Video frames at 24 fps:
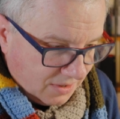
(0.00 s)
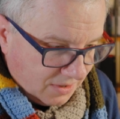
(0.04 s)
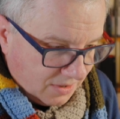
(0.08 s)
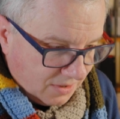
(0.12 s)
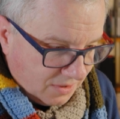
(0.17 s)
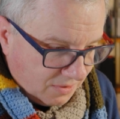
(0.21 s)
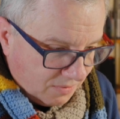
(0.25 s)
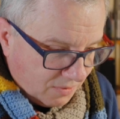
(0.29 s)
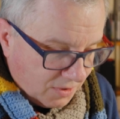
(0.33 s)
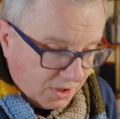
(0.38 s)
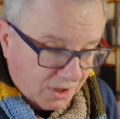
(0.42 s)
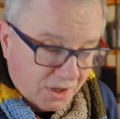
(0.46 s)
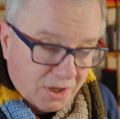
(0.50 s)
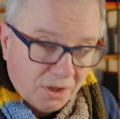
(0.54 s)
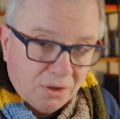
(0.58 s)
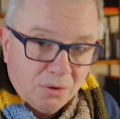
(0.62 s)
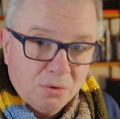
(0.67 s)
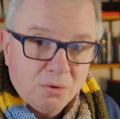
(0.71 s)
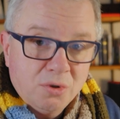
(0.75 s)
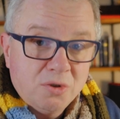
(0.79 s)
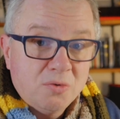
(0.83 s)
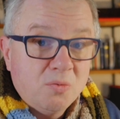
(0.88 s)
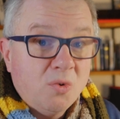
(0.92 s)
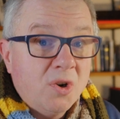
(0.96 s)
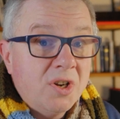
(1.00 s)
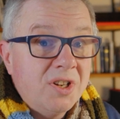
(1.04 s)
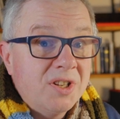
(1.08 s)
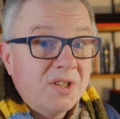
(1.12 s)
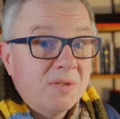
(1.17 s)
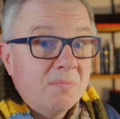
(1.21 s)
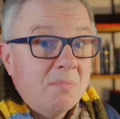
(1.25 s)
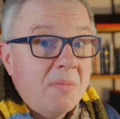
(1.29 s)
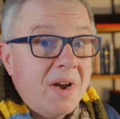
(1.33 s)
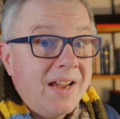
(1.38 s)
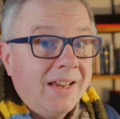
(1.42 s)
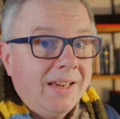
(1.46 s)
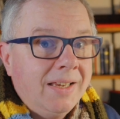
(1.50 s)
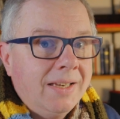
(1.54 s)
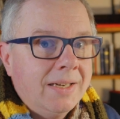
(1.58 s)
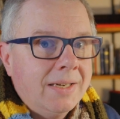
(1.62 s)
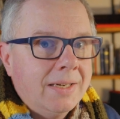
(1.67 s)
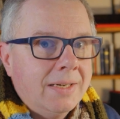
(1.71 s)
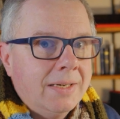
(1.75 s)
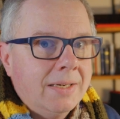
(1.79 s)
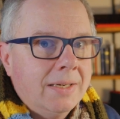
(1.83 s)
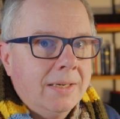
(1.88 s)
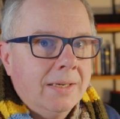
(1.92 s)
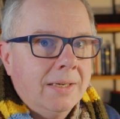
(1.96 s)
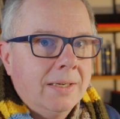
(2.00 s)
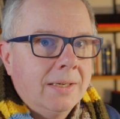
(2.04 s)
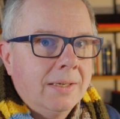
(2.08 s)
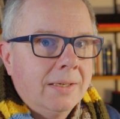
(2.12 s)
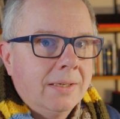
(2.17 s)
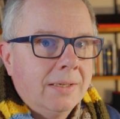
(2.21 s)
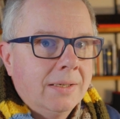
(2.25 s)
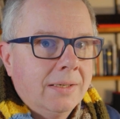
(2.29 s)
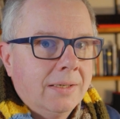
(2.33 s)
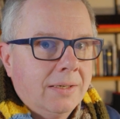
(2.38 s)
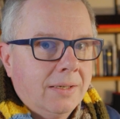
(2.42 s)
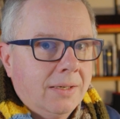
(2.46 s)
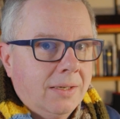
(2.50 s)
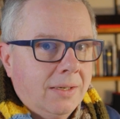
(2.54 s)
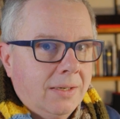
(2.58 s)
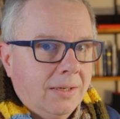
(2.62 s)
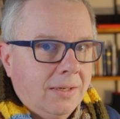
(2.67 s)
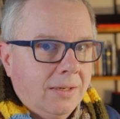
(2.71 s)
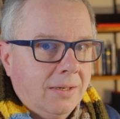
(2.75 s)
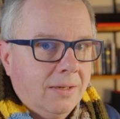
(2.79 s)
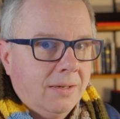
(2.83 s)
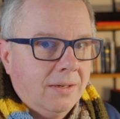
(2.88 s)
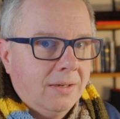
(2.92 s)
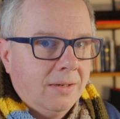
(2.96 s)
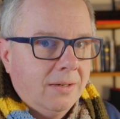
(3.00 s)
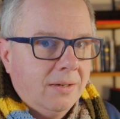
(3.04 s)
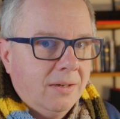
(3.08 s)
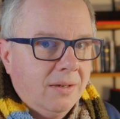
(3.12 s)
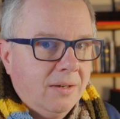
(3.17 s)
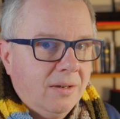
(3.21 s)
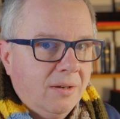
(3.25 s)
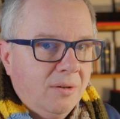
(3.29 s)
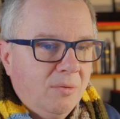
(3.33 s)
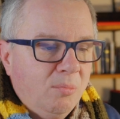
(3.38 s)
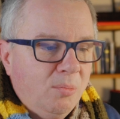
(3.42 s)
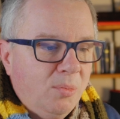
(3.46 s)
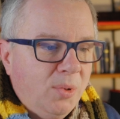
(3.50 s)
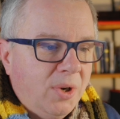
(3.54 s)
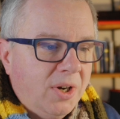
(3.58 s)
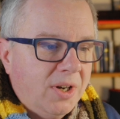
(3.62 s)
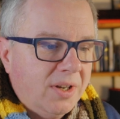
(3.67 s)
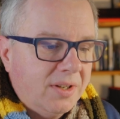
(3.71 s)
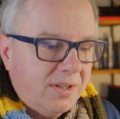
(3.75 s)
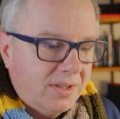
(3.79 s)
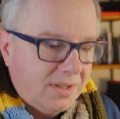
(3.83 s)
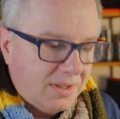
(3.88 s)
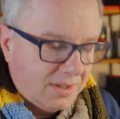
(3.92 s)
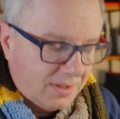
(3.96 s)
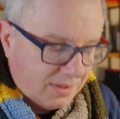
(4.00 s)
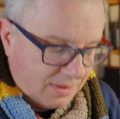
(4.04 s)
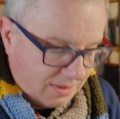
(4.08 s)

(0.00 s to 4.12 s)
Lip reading: one can lose one's mind. But